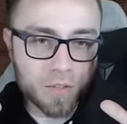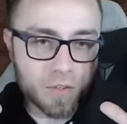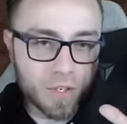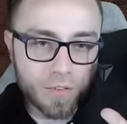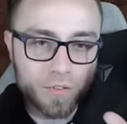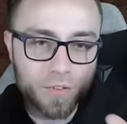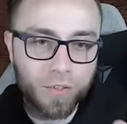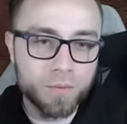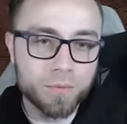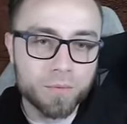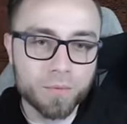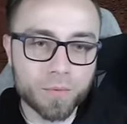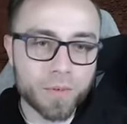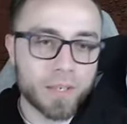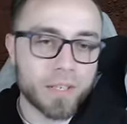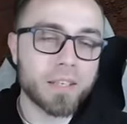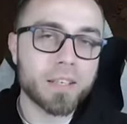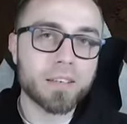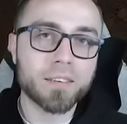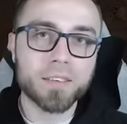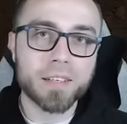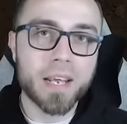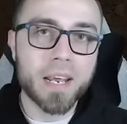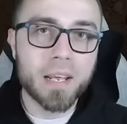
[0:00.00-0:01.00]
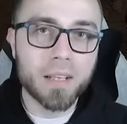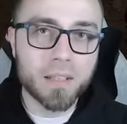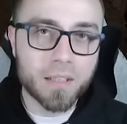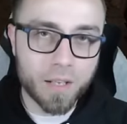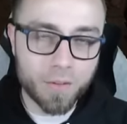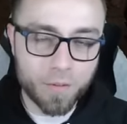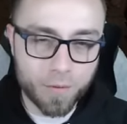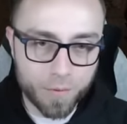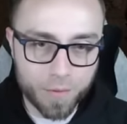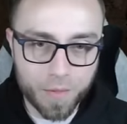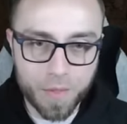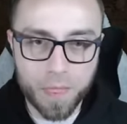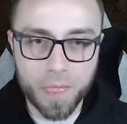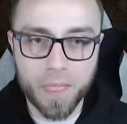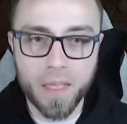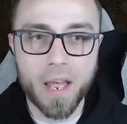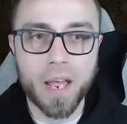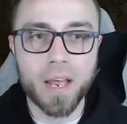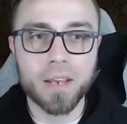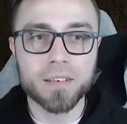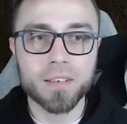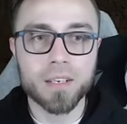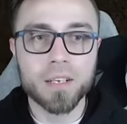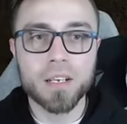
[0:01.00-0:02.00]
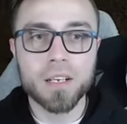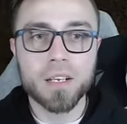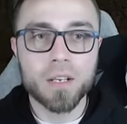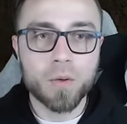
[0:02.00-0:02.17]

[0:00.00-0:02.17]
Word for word: doesn't really scale other than that.